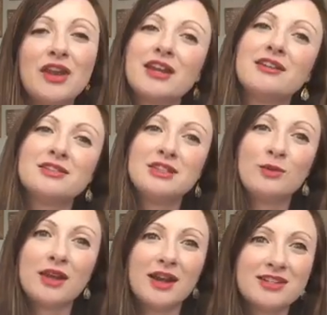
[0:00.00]
then I can also see
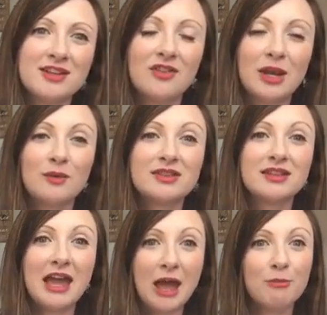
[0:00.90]
what I got done that I was
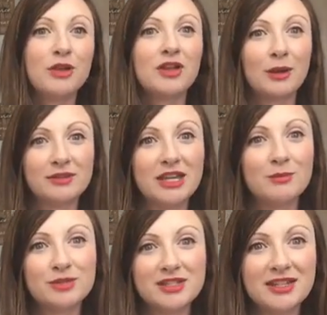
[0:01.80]
happy that I was
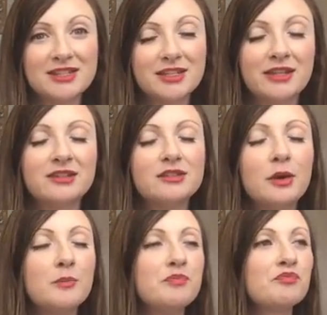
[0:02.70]
able to get done.
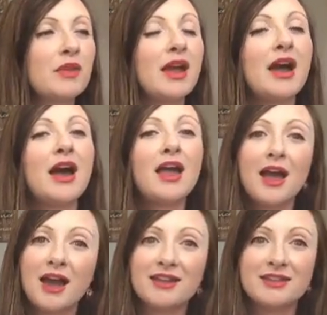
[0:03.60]
So I
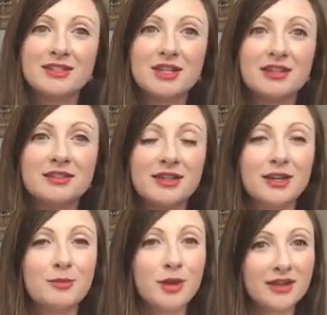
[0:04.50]
highly suggest looking
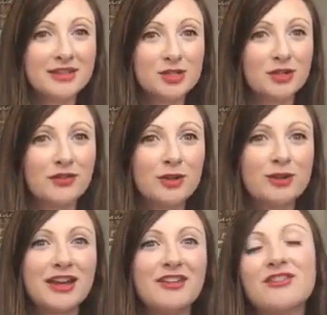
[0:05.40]
at block scheduling for your
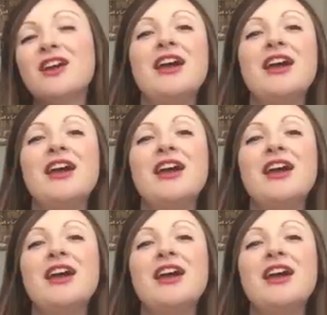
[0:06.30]
life.